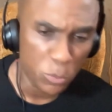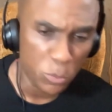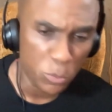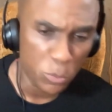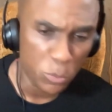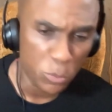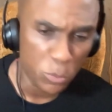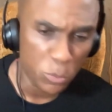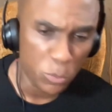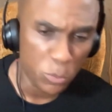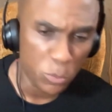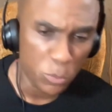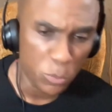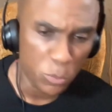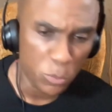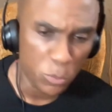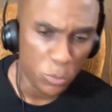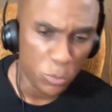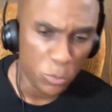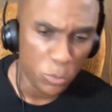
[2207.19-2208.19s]

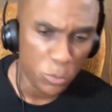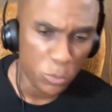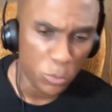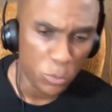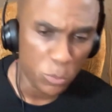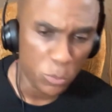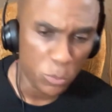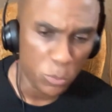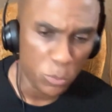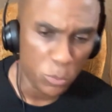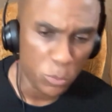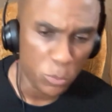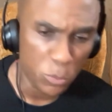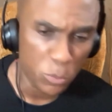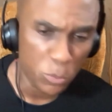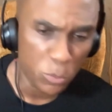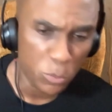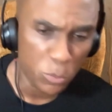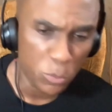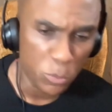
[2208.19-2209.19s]
meditation or mindfulness
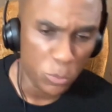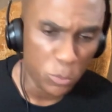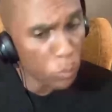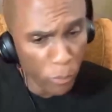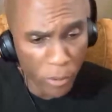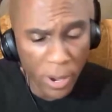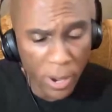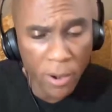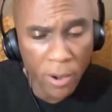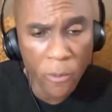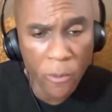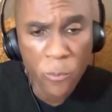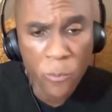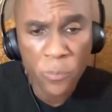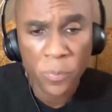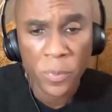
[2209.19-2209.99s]
or actual prayer